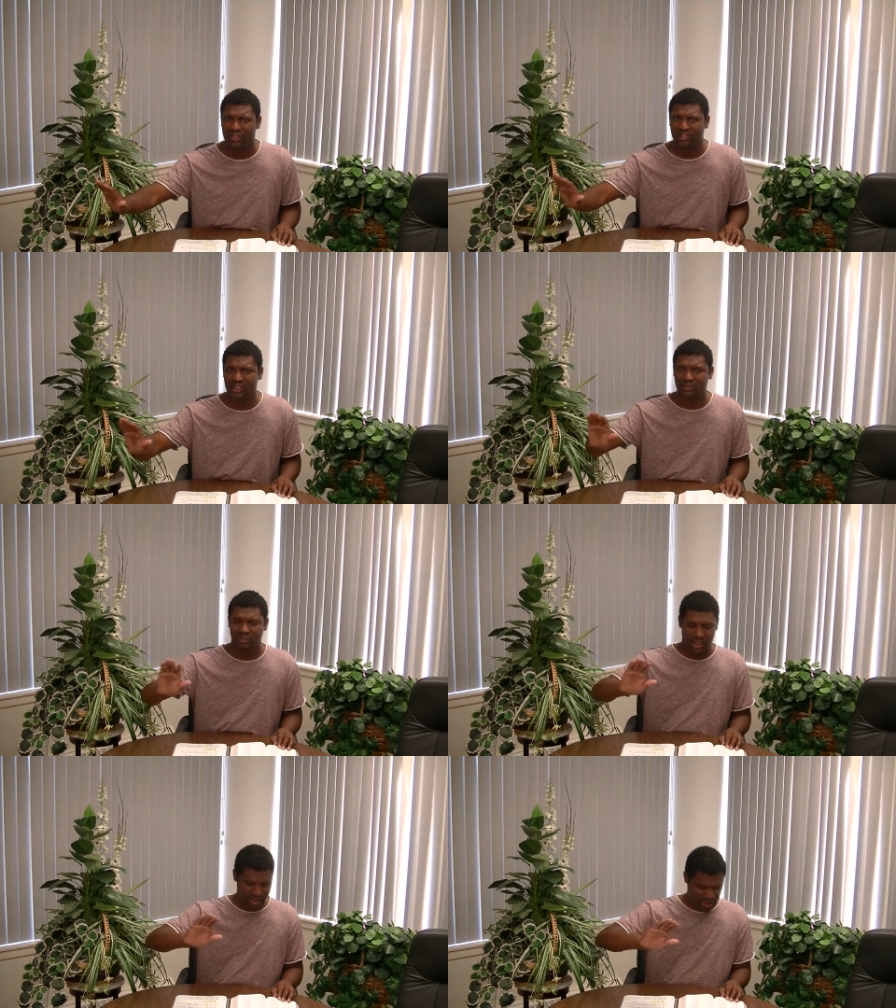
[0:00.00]
It seems
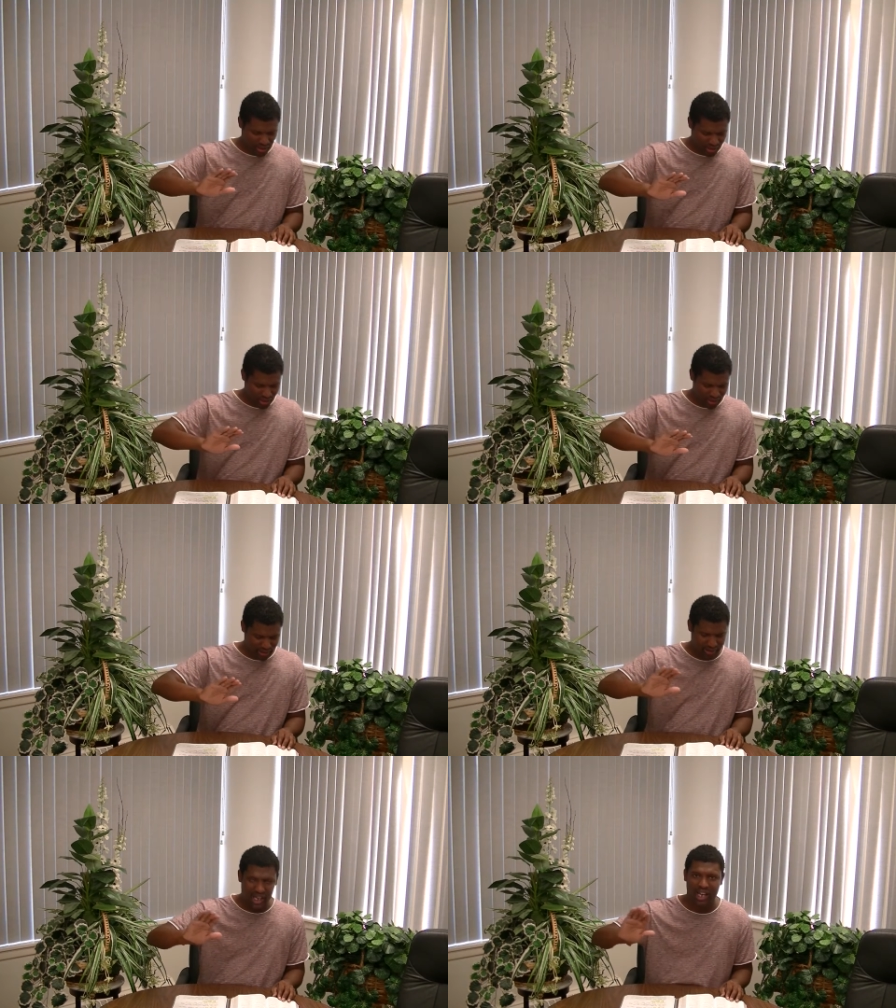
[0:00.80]
like you're
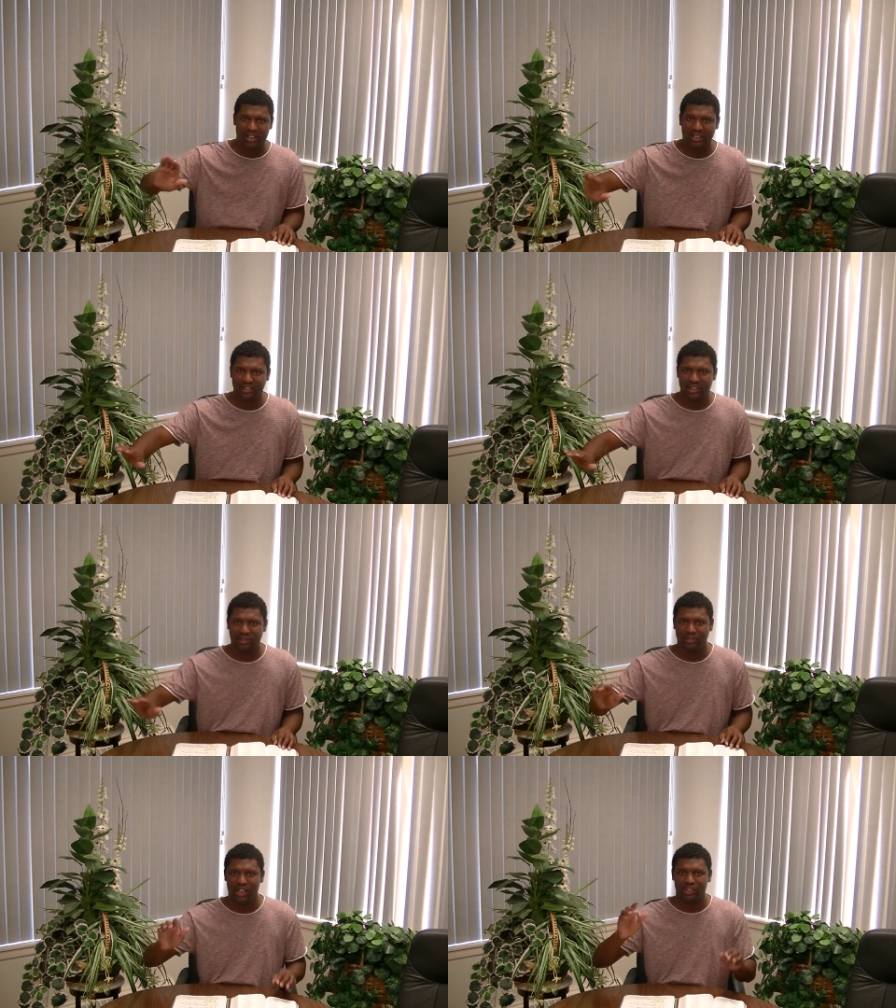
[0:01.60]
silent. It
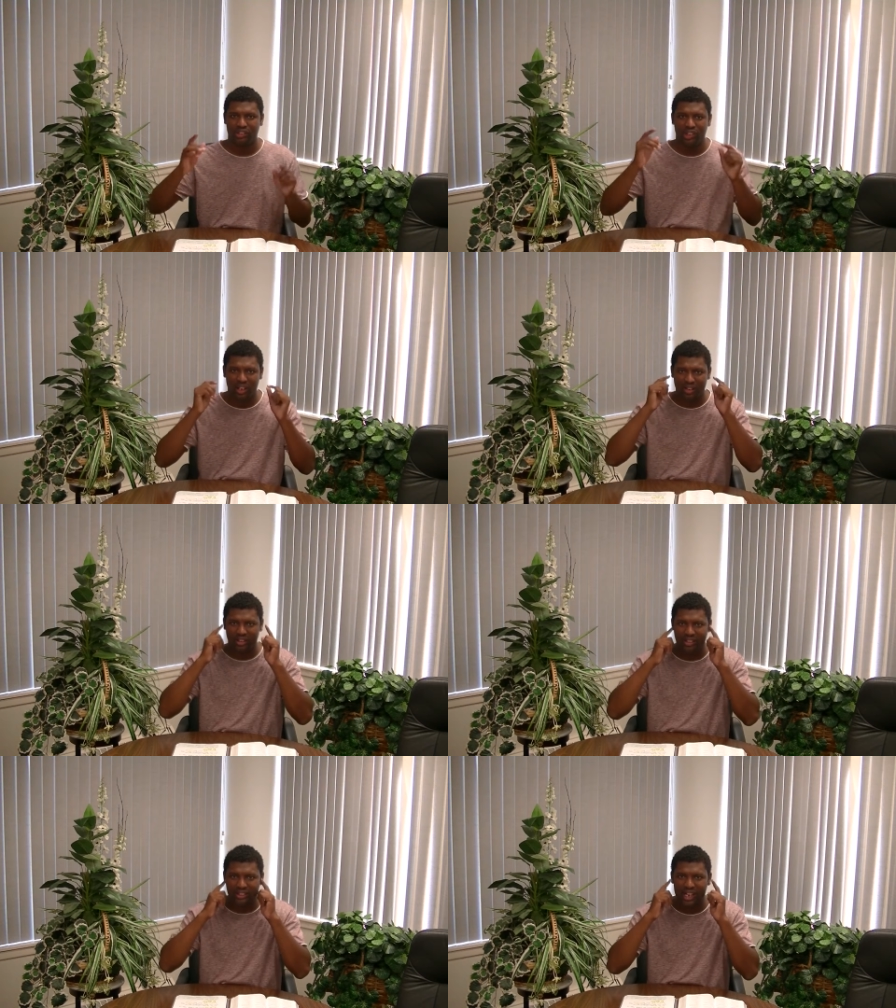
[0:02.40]
seems like you're turning
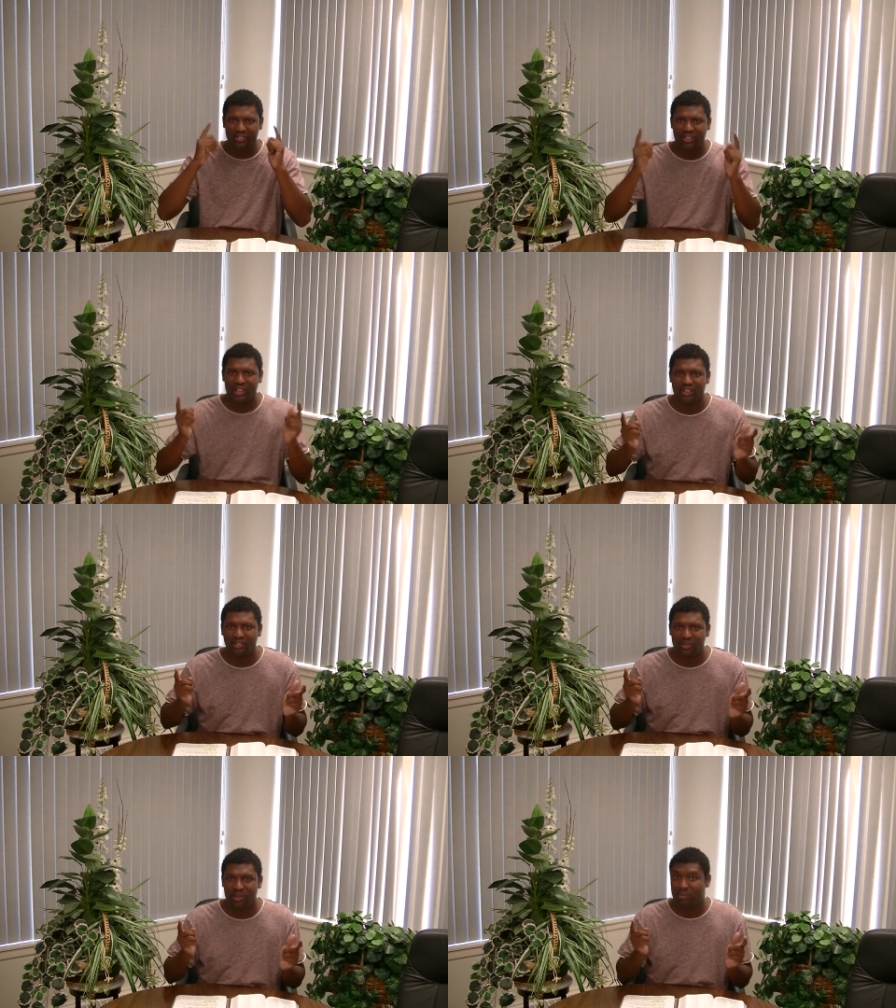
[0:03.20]
a deaf ear
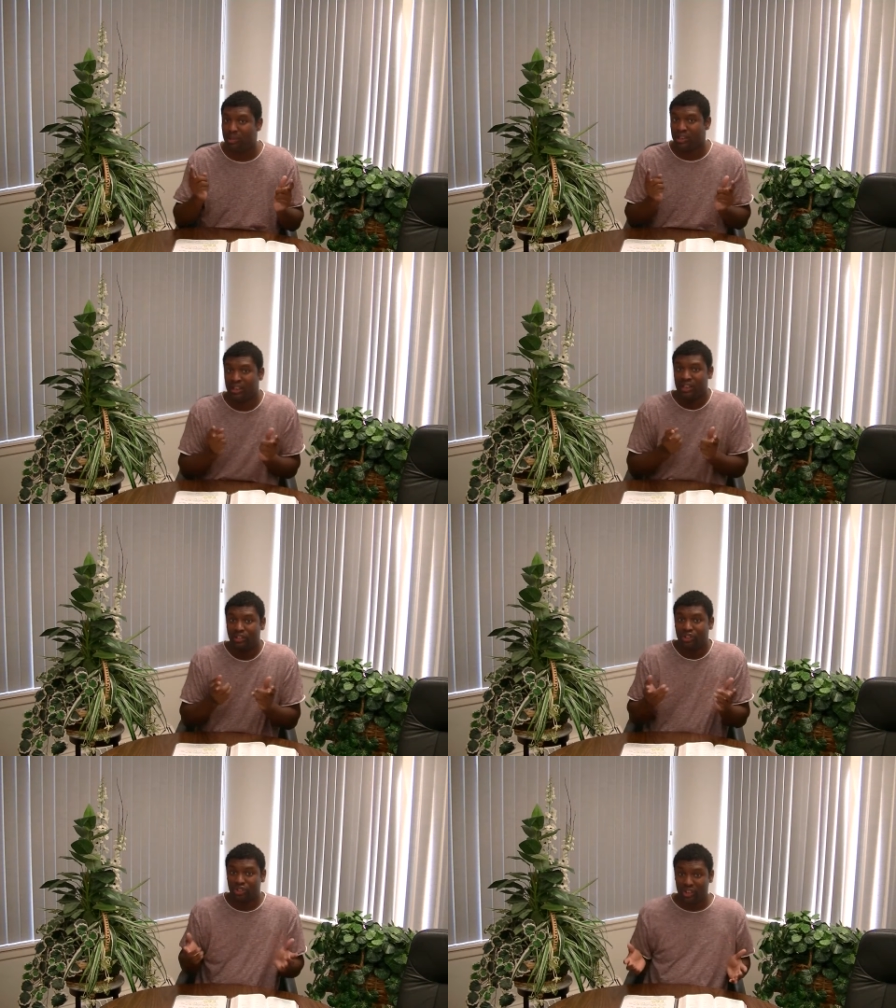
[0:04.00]
to me. But
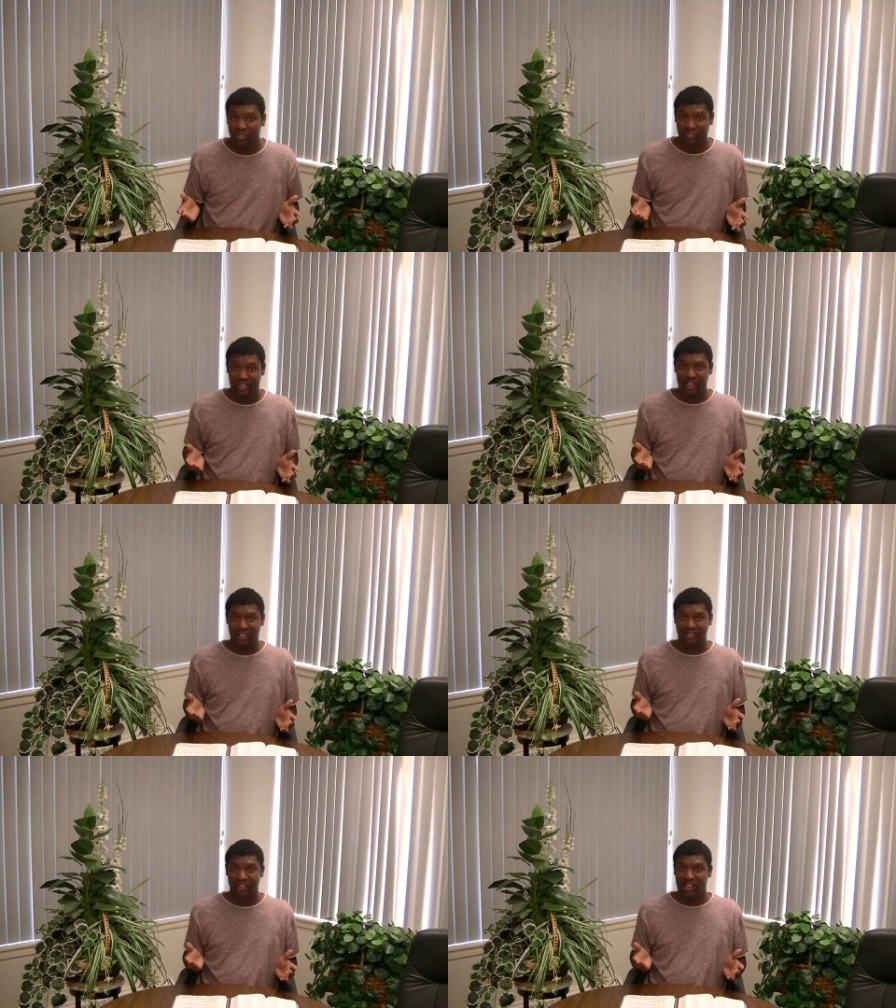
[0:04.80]
the truth
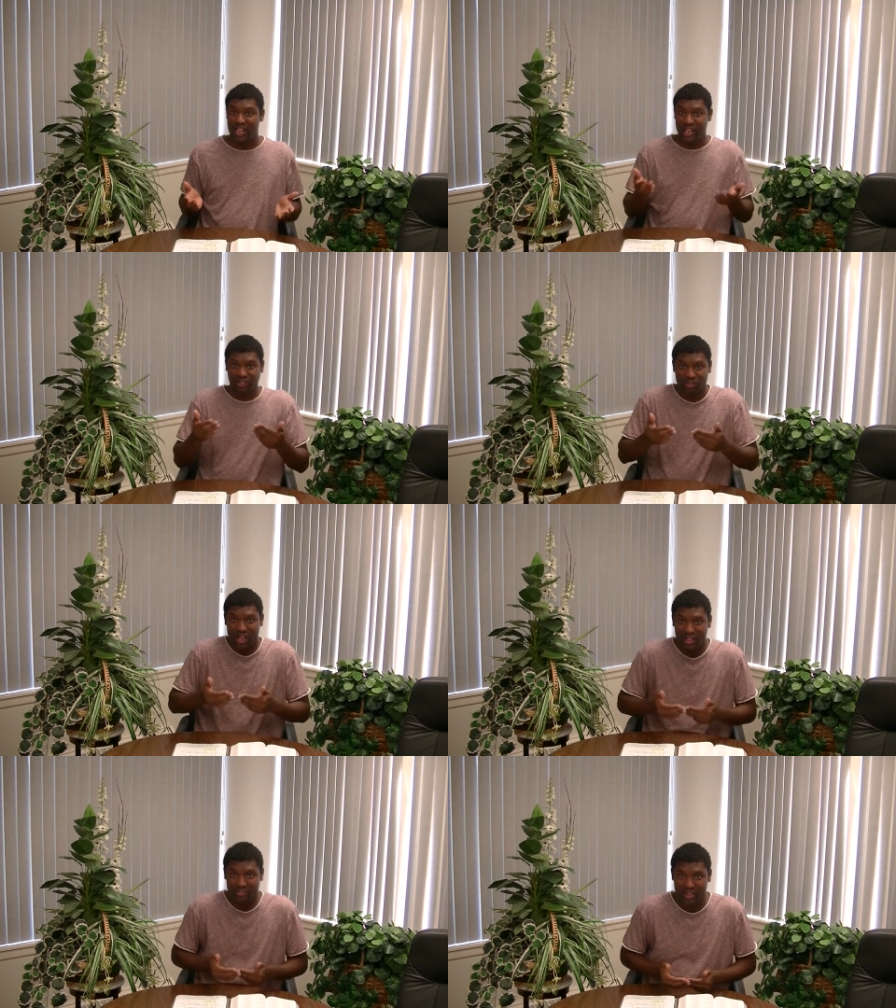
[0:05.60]
is, He's
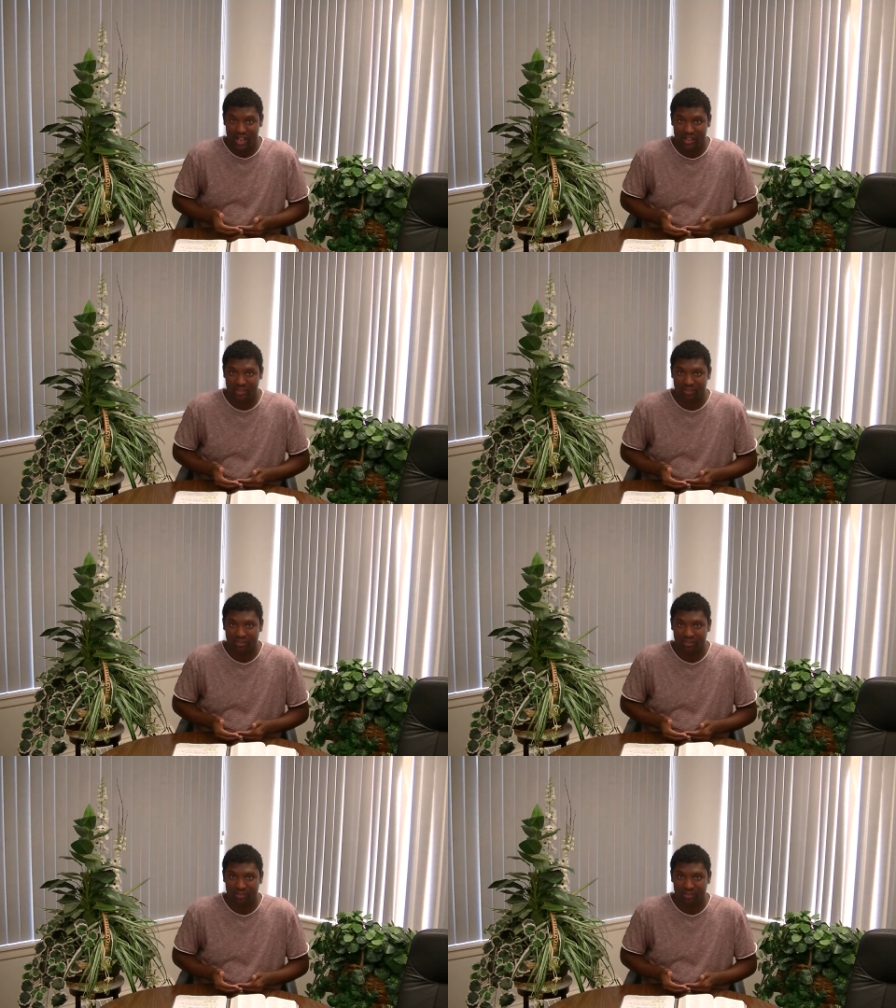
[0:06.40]
right there.